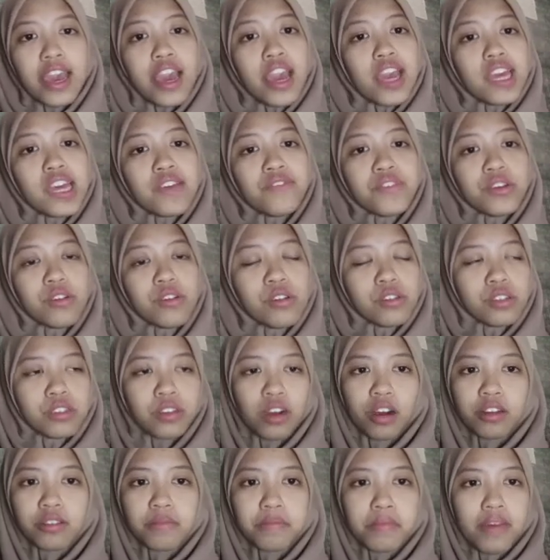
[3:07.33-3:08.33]
If you
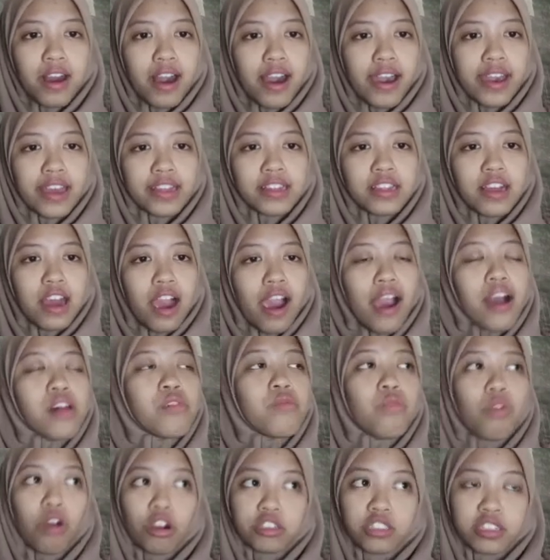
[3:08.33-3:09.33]
don't mind, I'll
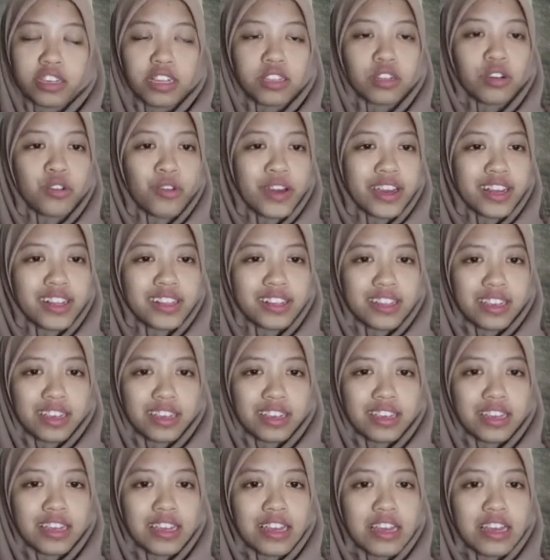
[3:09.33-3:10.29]
wash it quickly.